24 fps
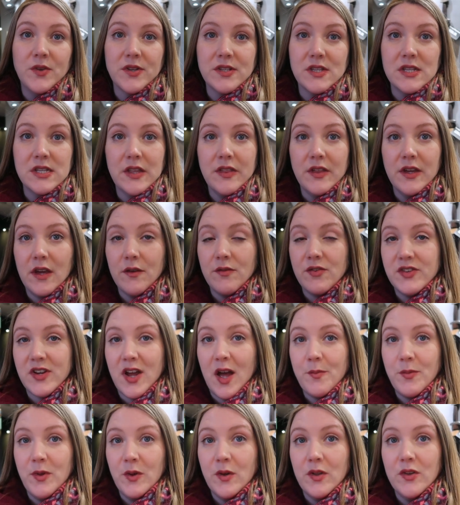just to see the gift
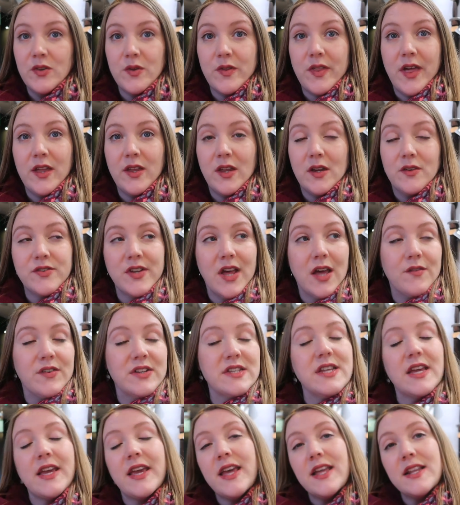shop you can do that you don't have to have
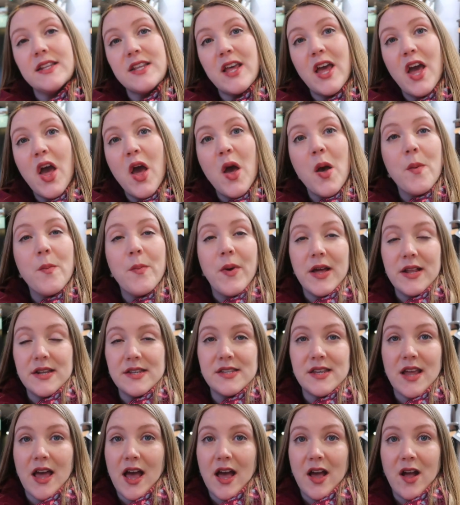a ticket but
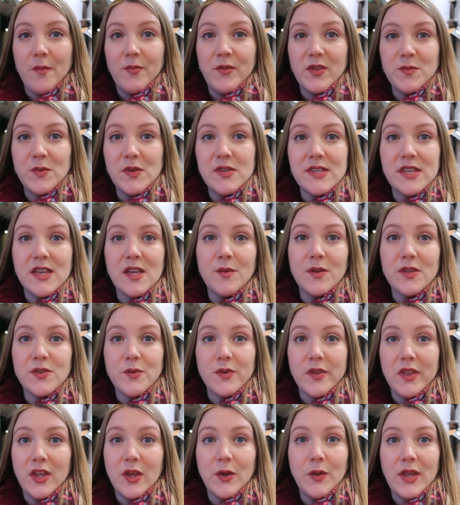um, this museum is
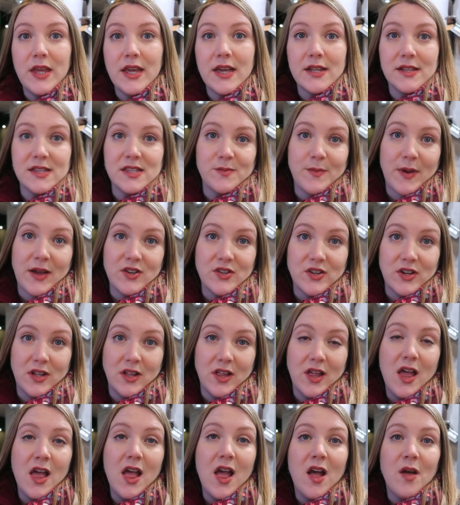really unique and
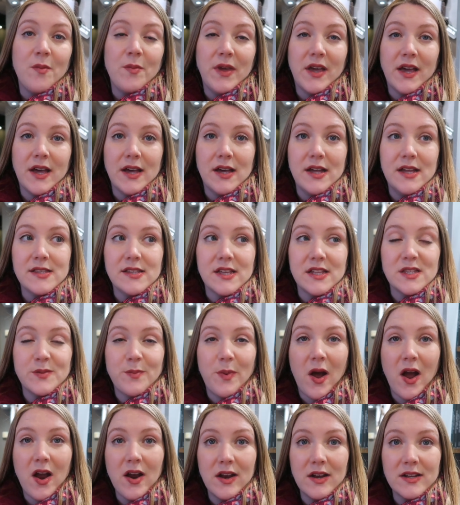special because it's
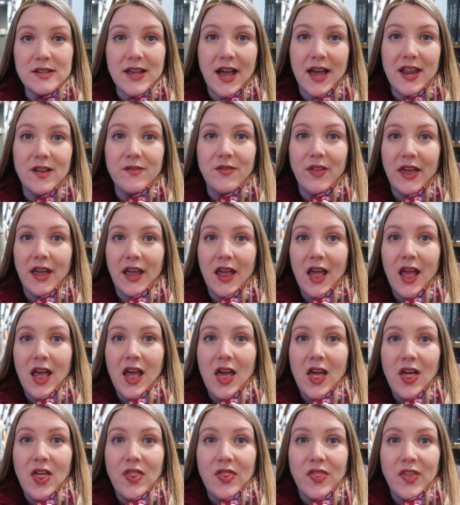part kind of like
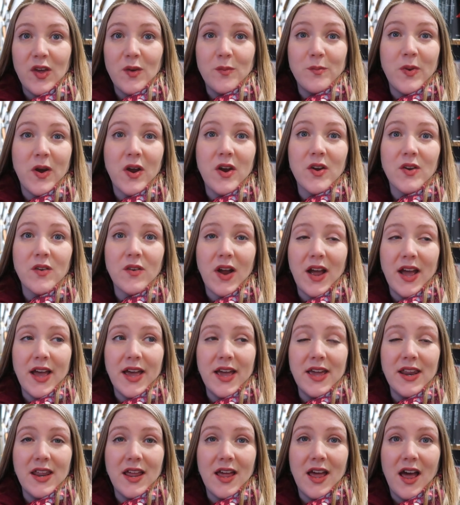theme park
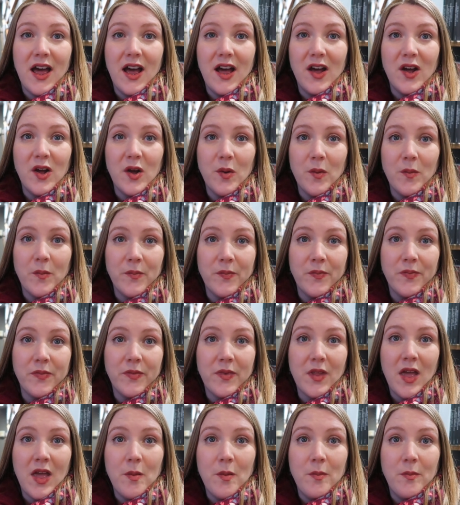ride um,
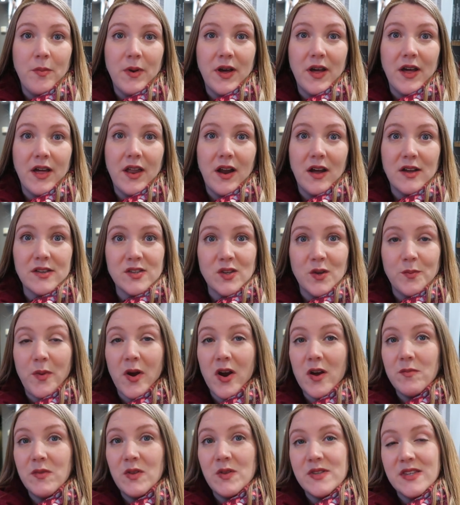but also
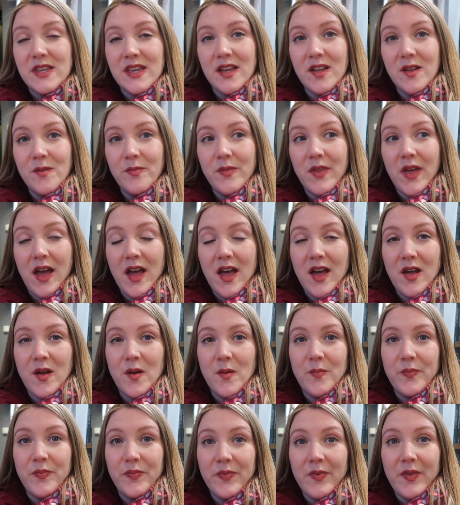part museum
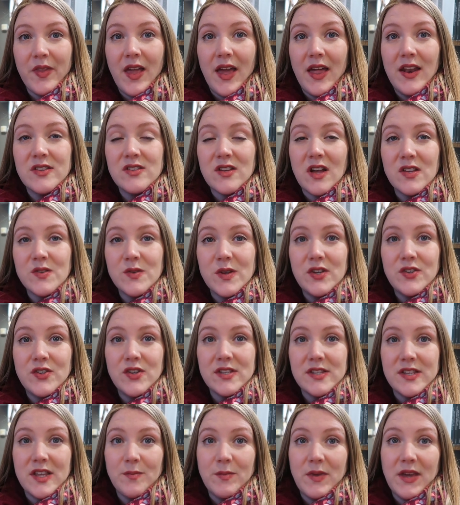um, and it's also
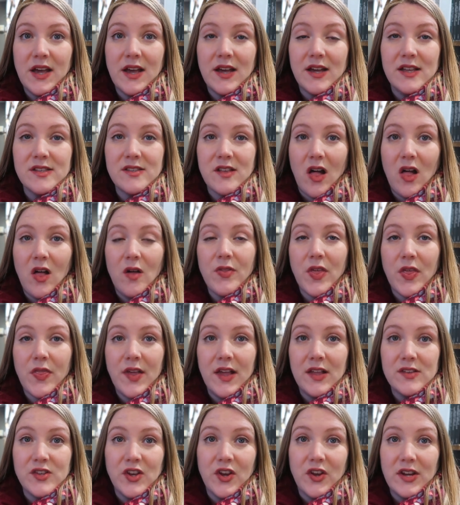interesting because all the
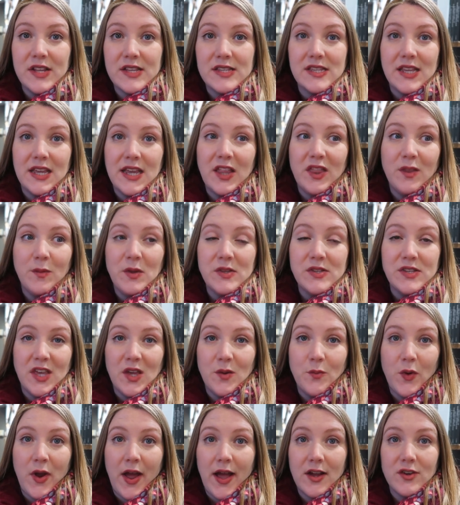things that you're going to see in the
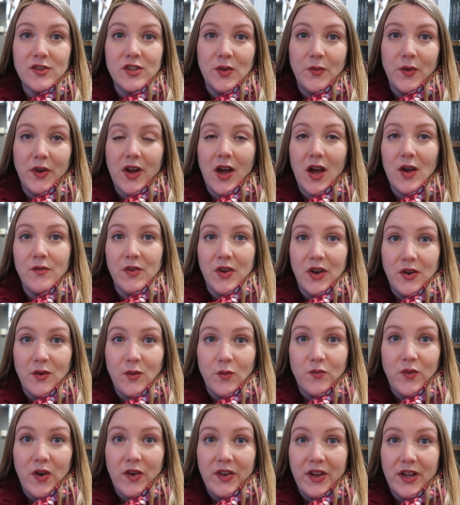museum were actually recovered
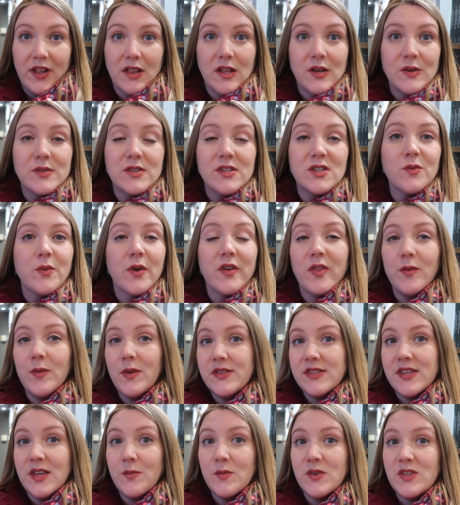very close to where the
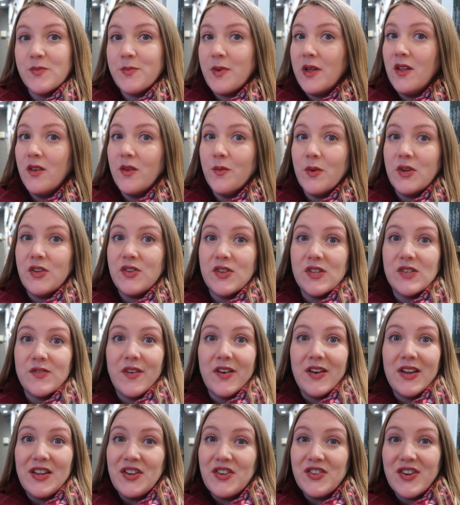museum was built, which is
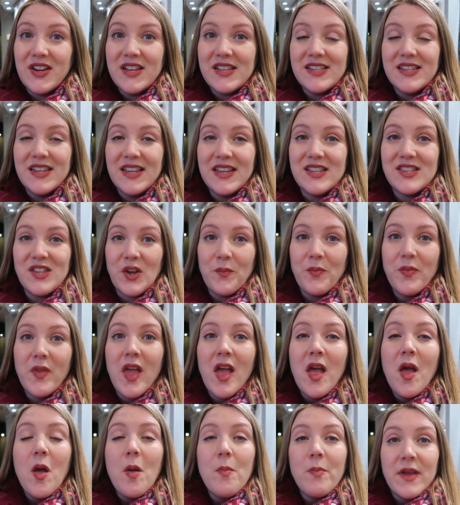very interesting. So
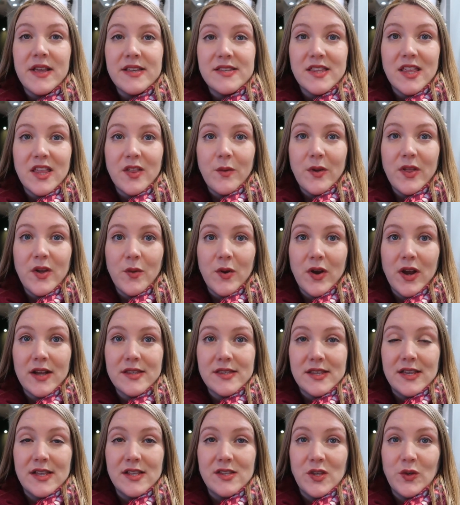basically the way it
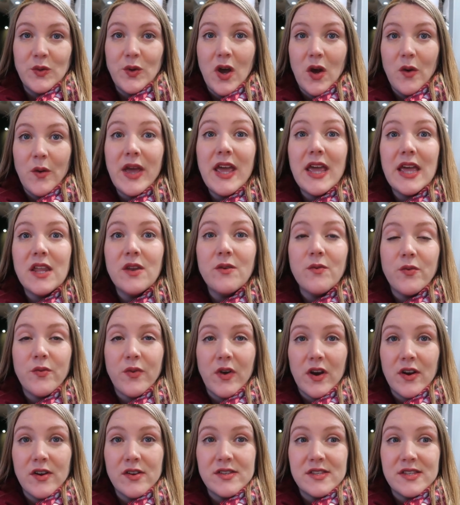works is you go in
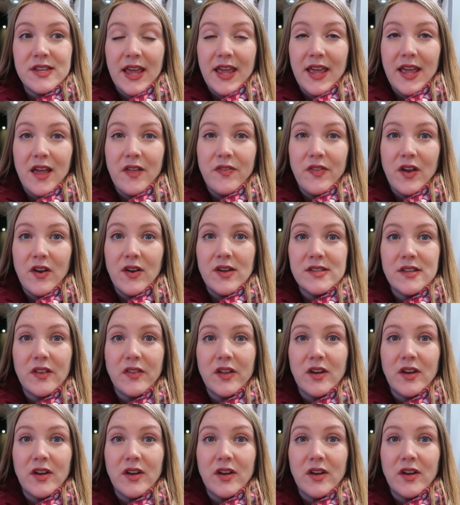first and there is a